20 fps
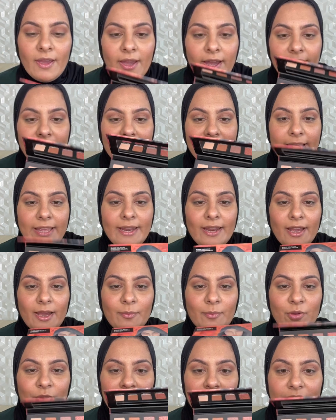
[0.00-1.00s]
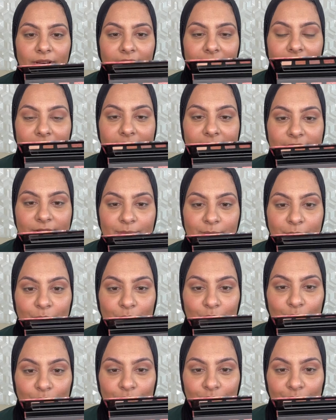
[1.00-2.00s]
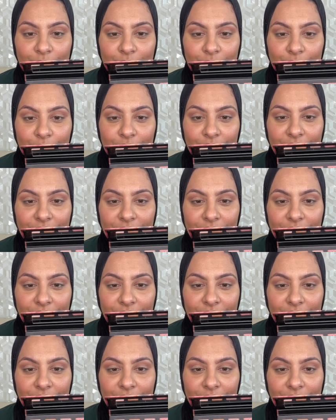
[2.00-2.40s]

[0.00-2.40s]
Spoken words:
And then I'm going to take this beautiful